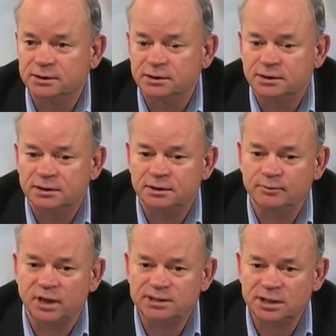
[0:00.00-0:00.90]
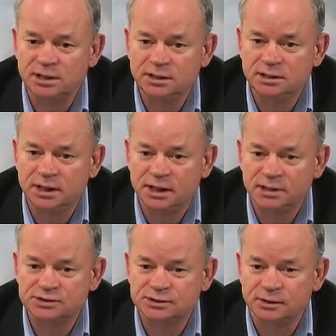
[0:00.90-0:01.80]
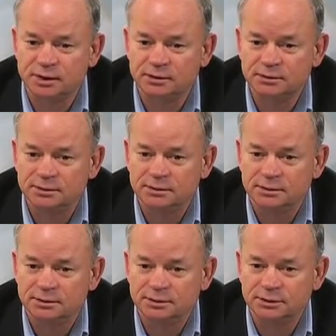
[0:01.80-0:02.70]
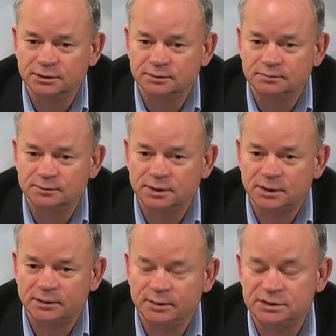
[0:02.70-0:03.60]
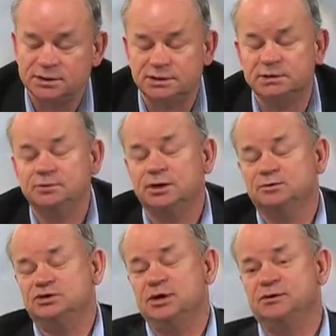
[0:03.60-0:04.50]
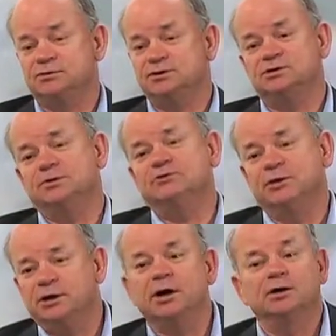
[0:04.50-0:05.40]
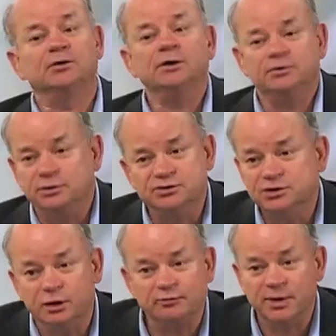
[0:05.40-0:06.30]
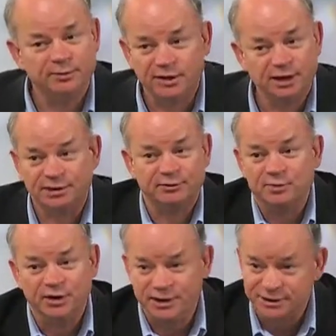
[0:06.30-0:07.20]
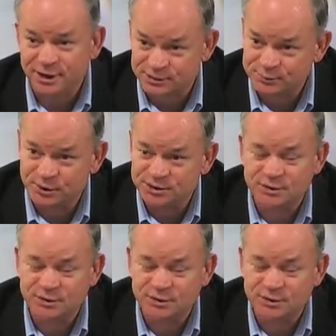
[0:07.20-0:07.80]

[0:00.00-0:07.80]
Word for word: Yes. By taking that extra little, I mean, sometimes you have to just be very concrete with yourself. Yes. Maybe not everybody does, but yes.